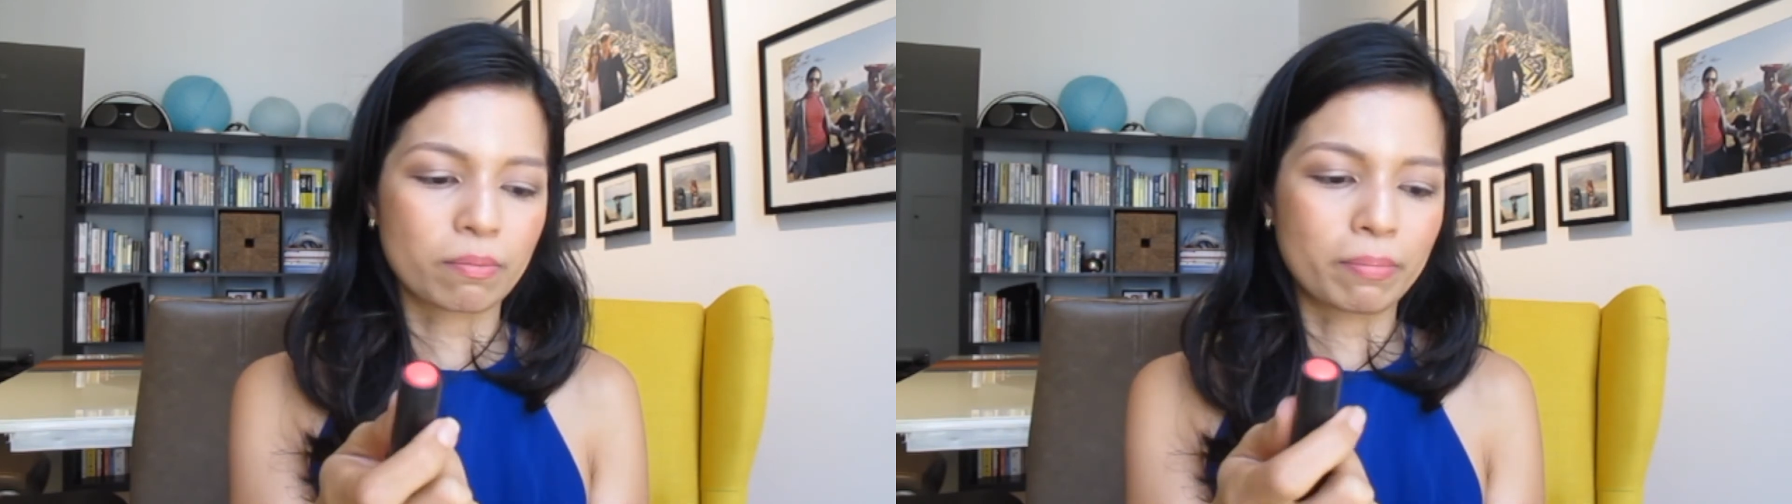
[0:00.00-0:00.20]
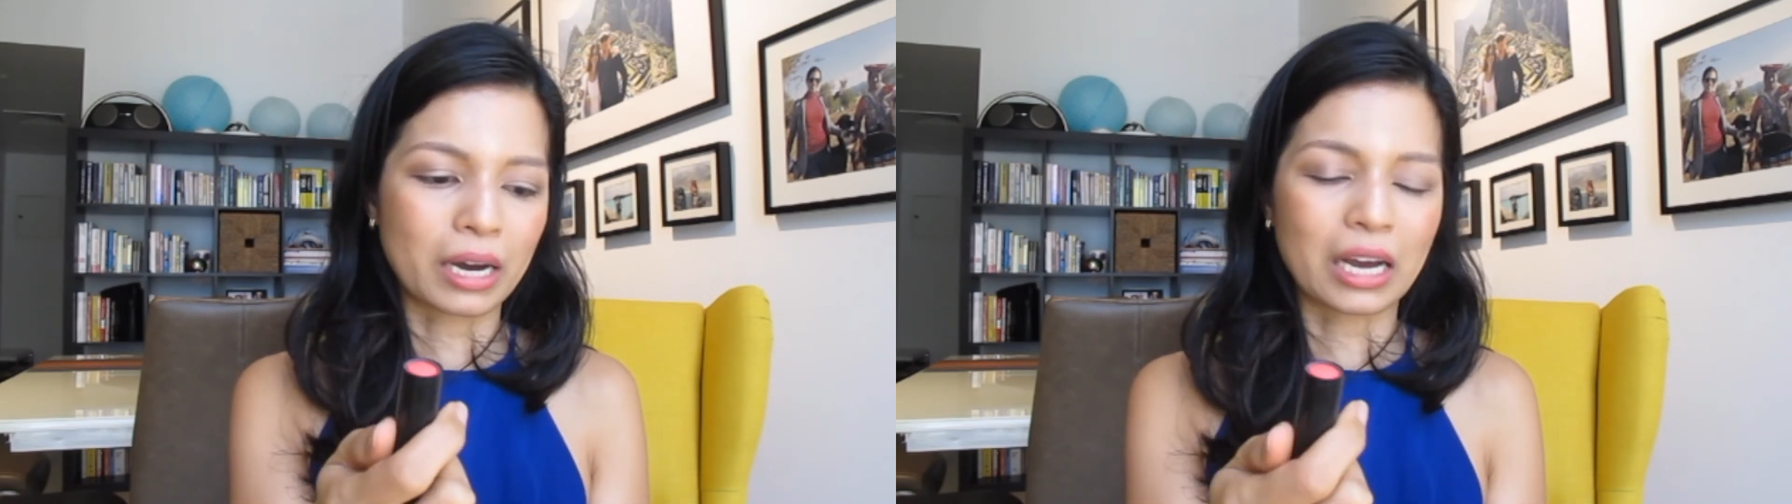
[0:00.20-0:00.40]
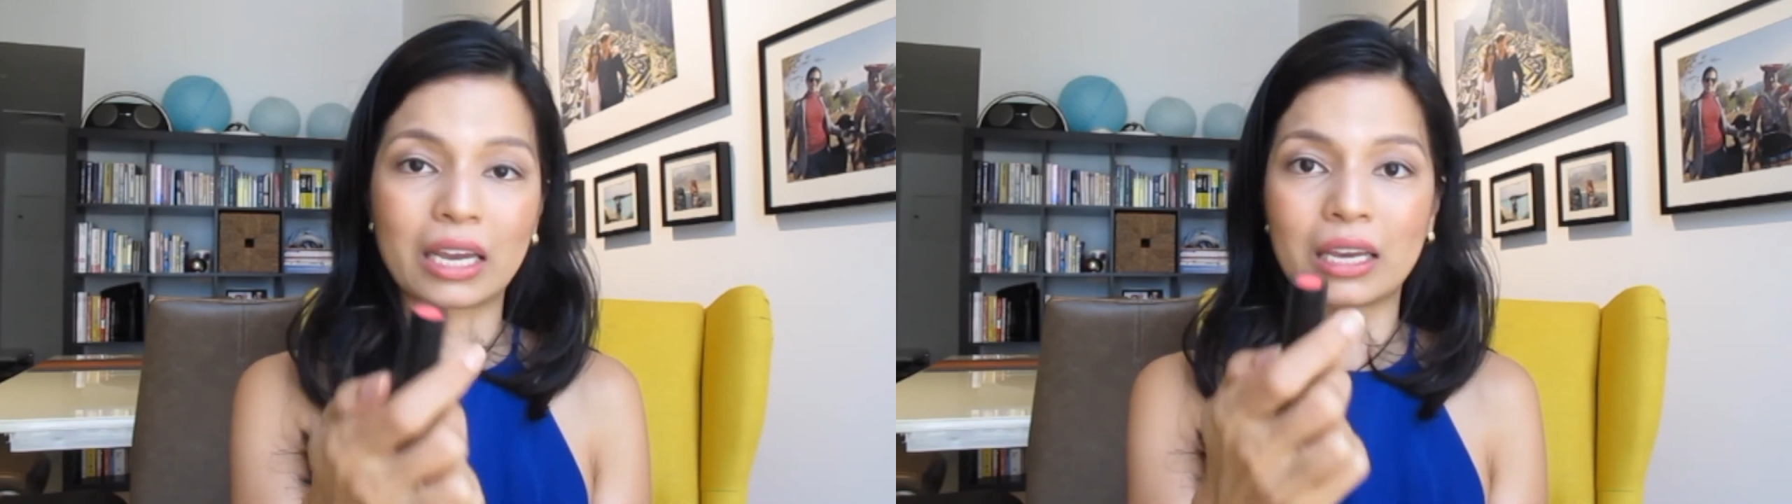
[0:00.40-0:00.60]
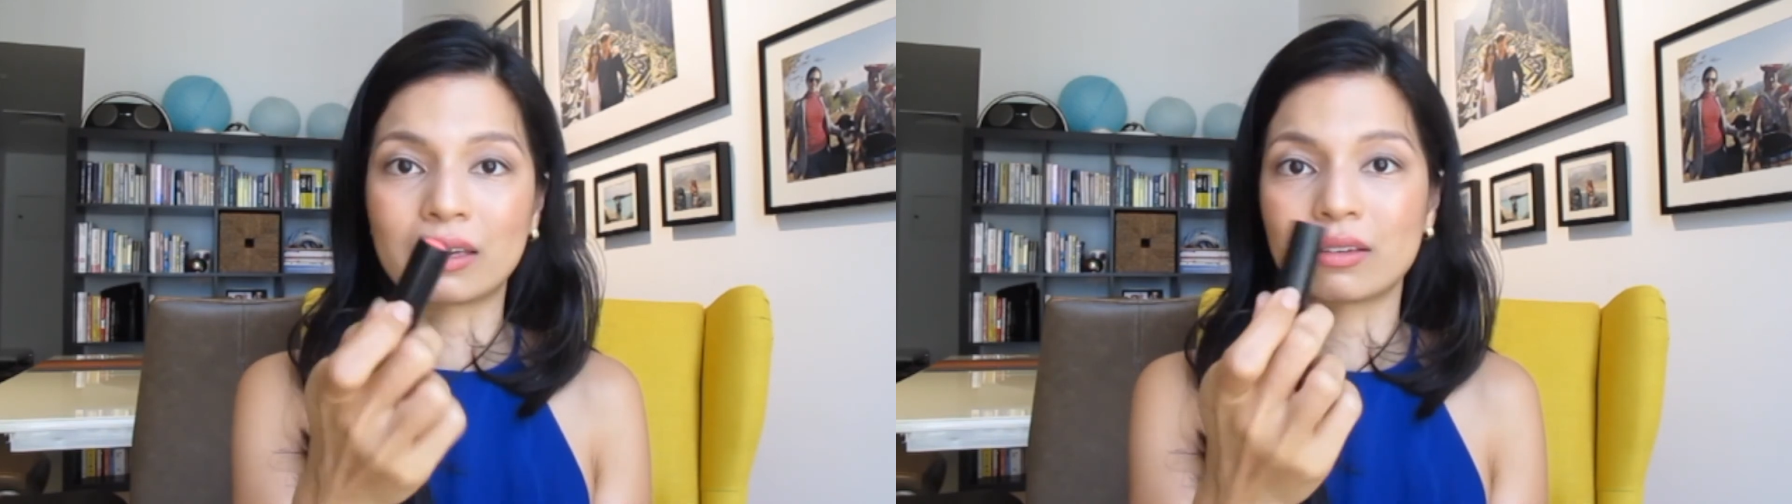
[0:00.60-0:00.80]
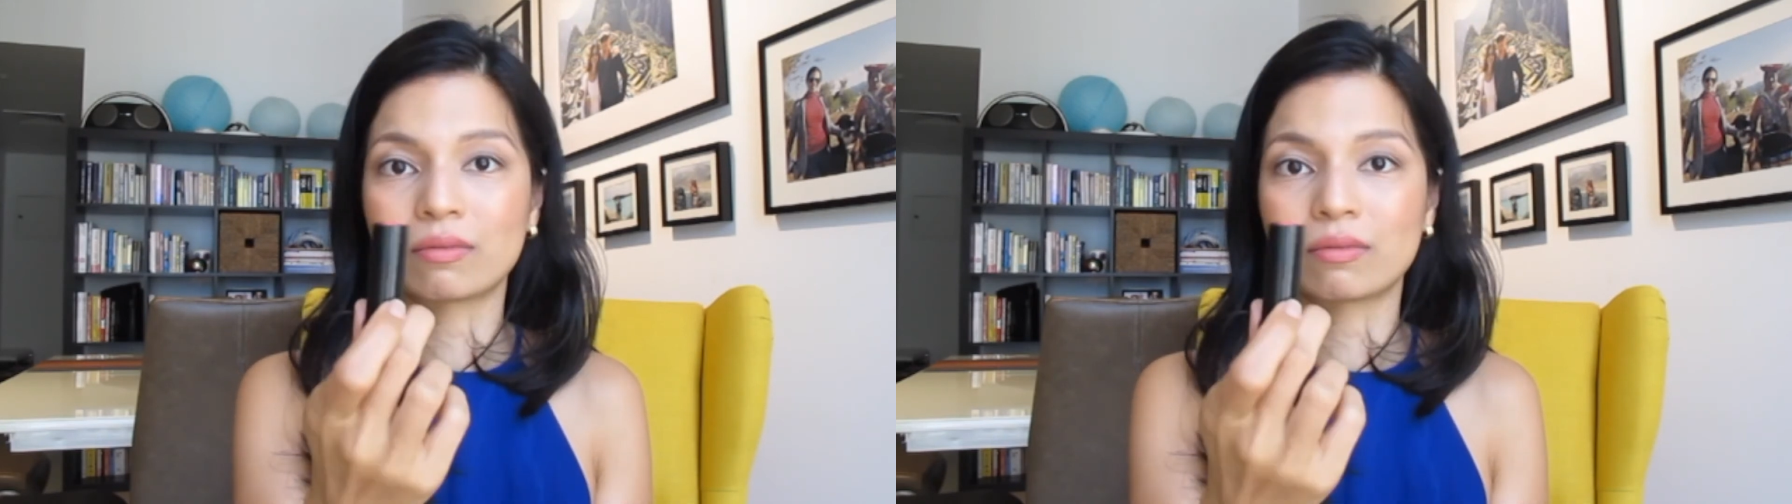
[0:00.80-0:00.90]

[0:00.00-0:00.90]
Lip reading: by